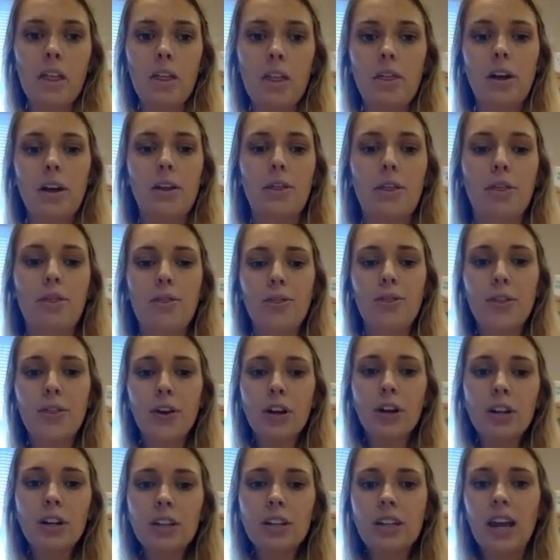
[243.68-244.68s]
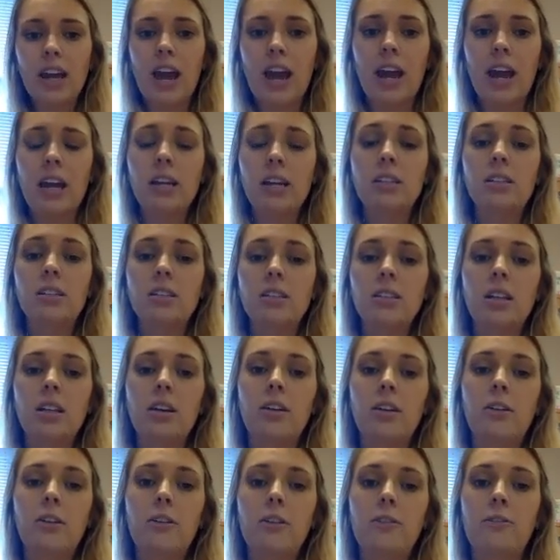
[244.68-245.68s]
The third case,
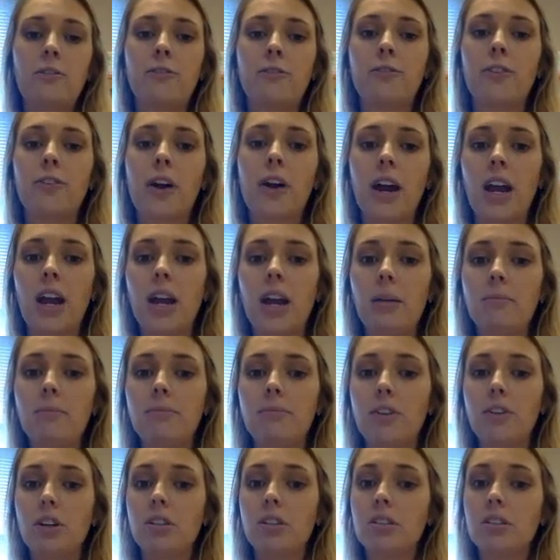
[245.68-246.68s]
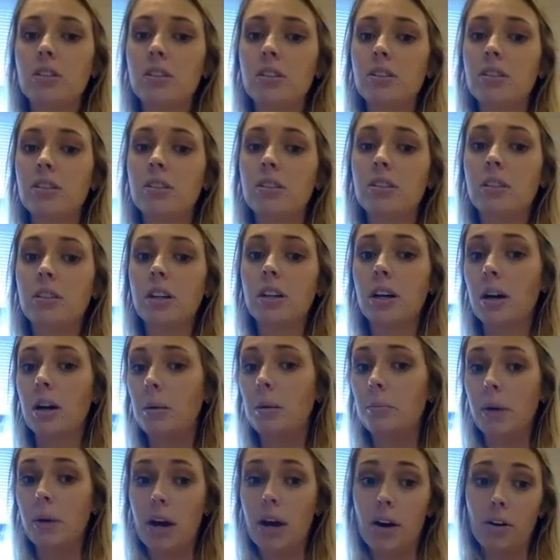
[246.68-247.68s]
Frame versus
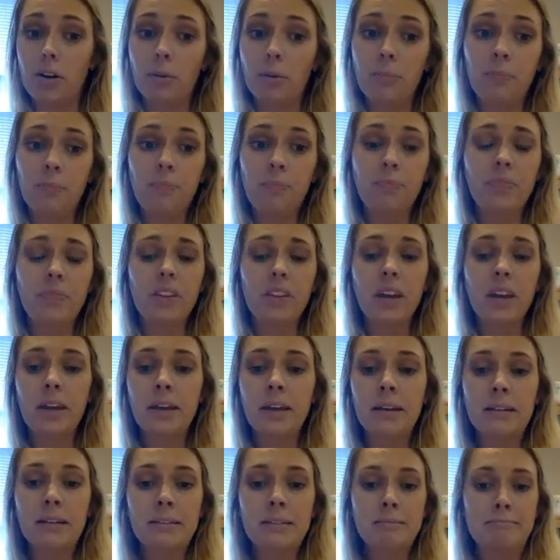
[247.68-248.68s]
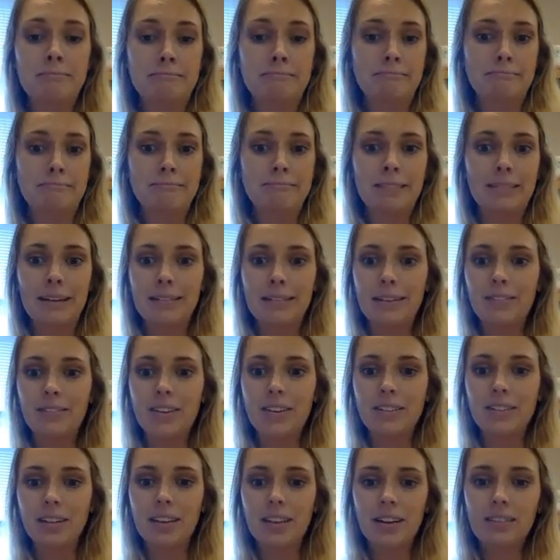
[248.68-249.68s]
Como, I don't know if
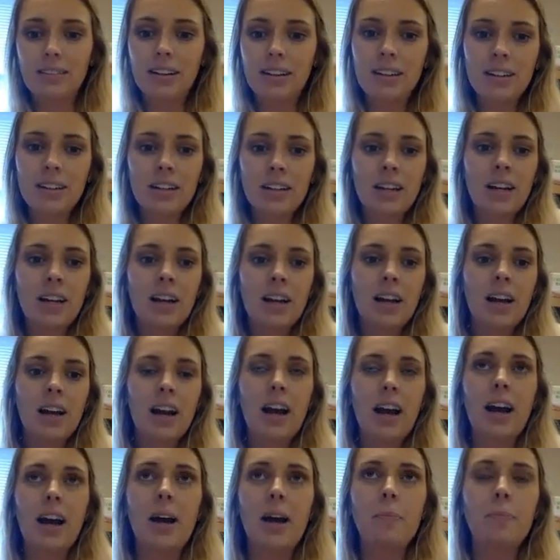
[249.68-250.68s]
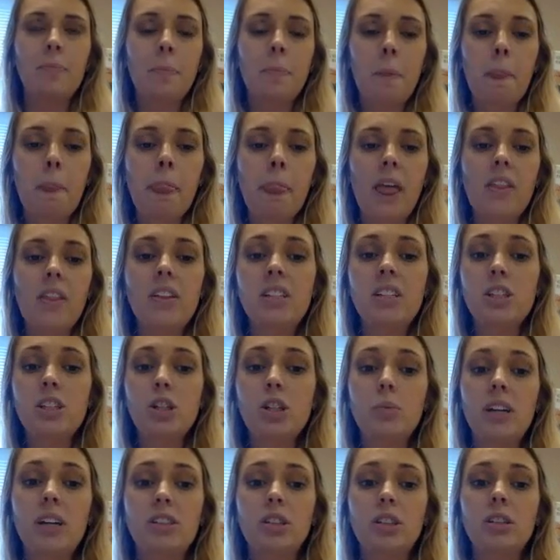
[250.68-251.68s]
I said that right. The
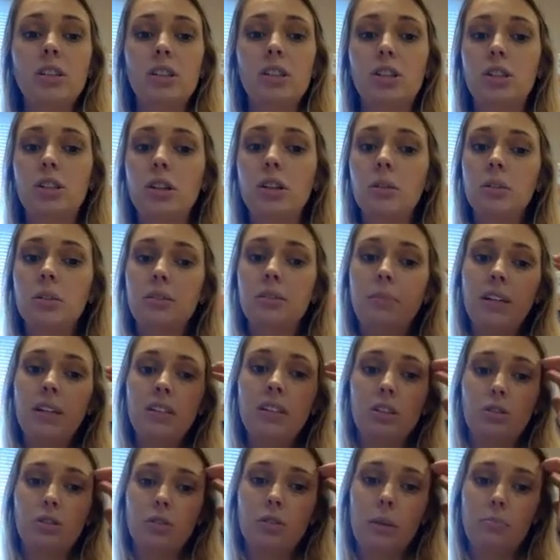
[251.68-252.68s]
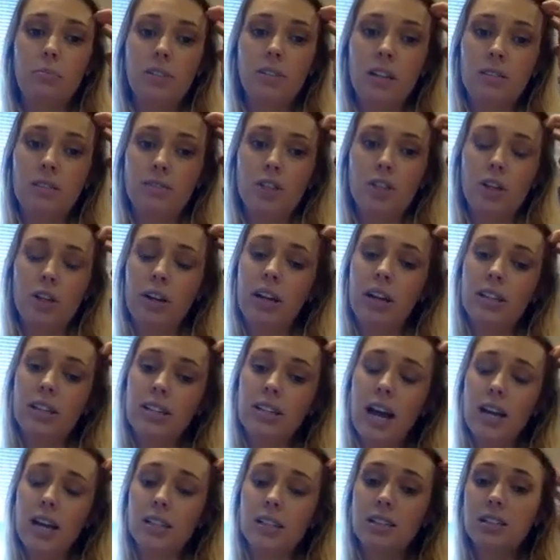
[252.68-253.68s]
situation, the student was being disruptive during a
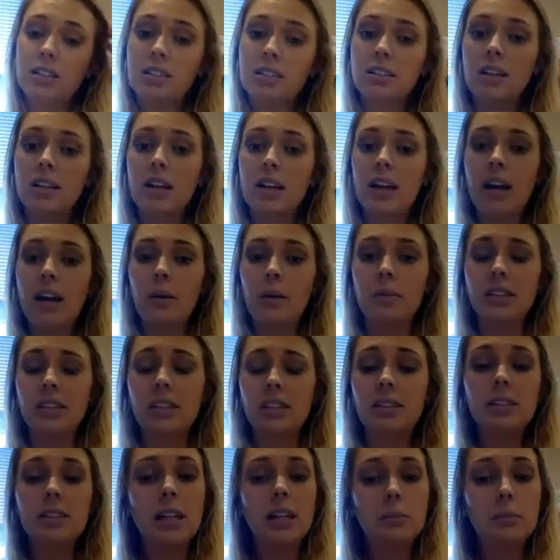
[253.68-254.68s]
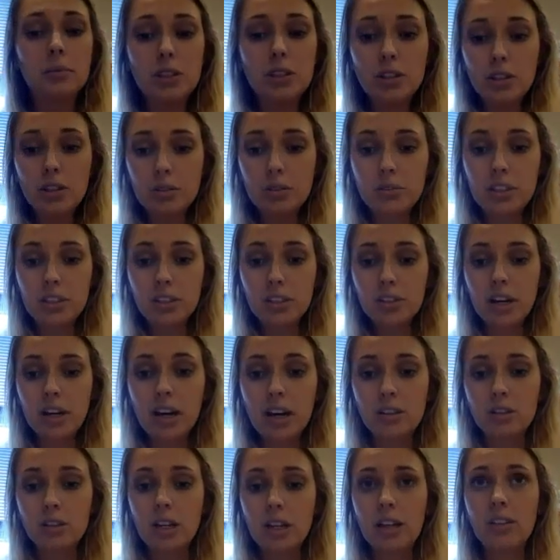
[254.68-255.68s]
test. It was a substitute teacher
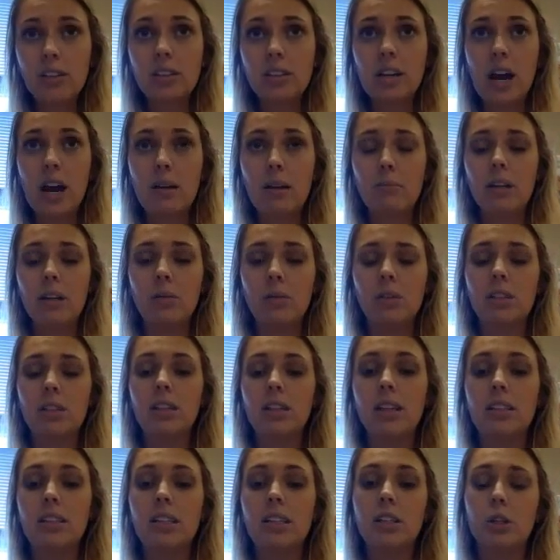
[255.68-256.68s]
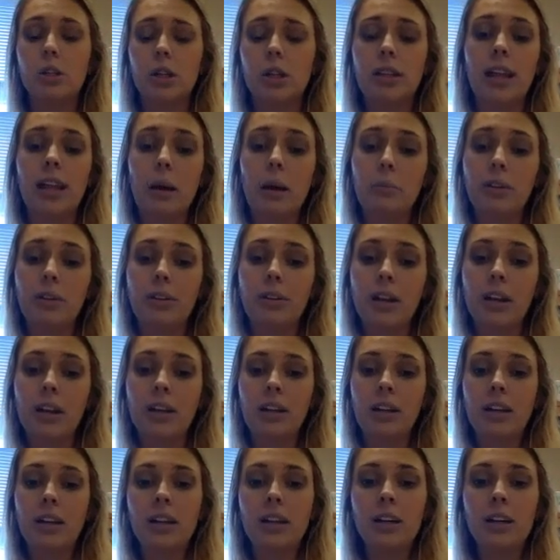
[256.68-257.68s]
actually at the time, but it was still a teacher in that building.